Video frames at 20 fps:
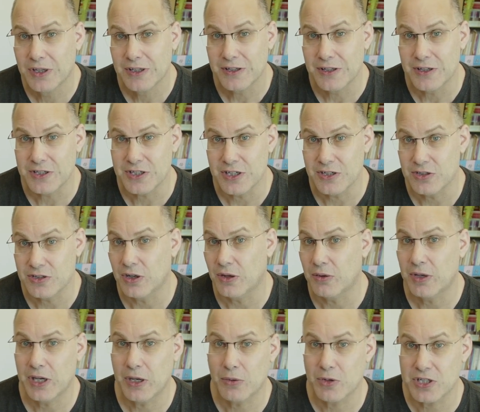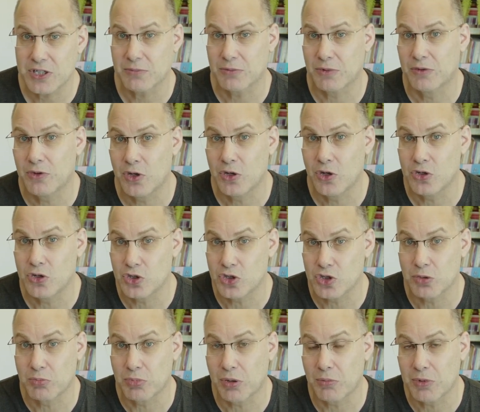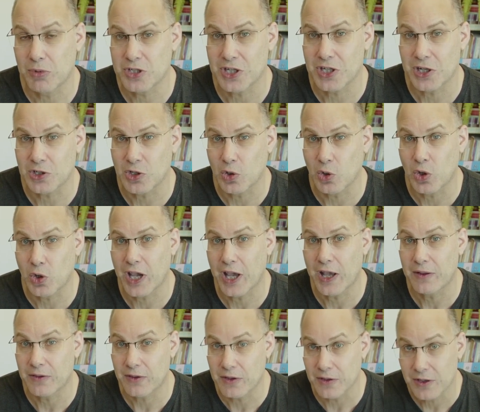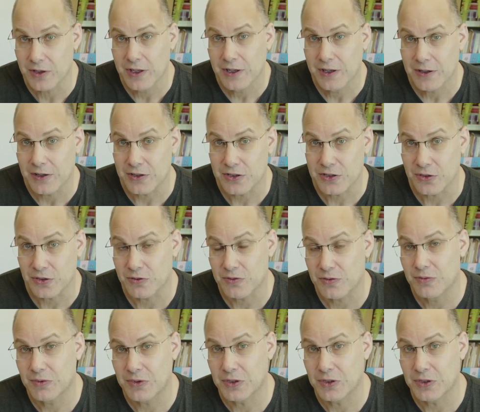that says, here are some of the videos you should probably start to look at, that sort of,